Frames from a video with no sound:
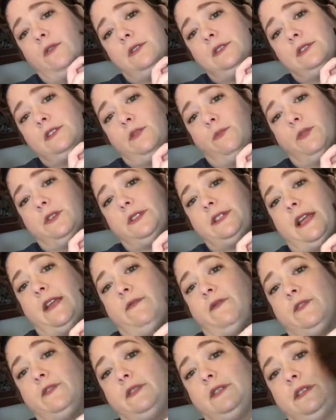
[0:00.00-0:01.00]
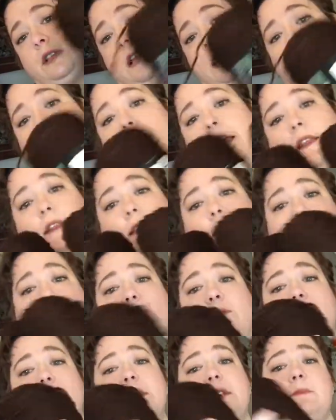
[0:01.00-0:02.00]
Super Savers. This
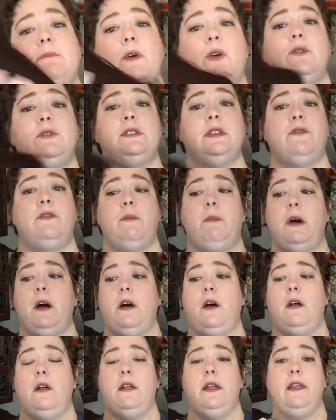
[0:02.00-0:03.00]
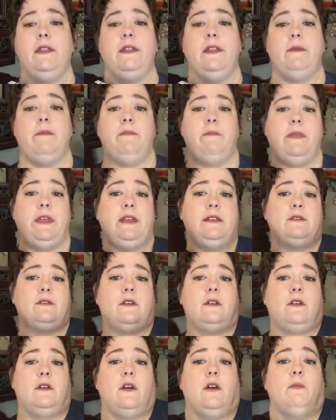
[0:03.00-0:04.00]
one's the most of a ball, and then these
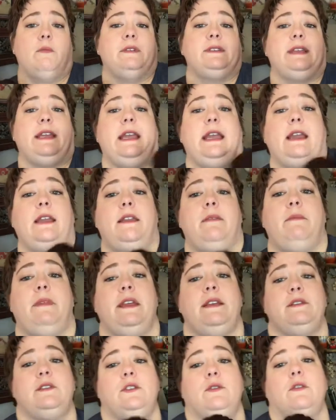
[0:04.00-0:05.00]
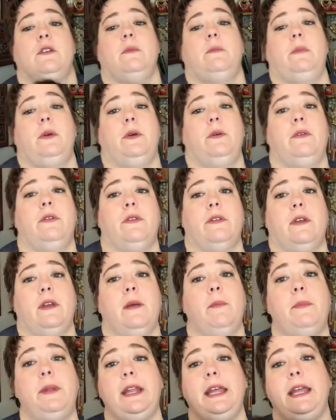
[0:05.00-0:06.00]
are skein, and these 2 are both
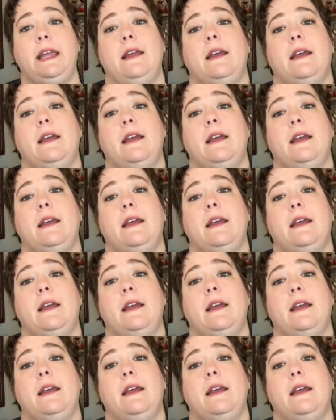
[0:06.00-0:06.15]
complete.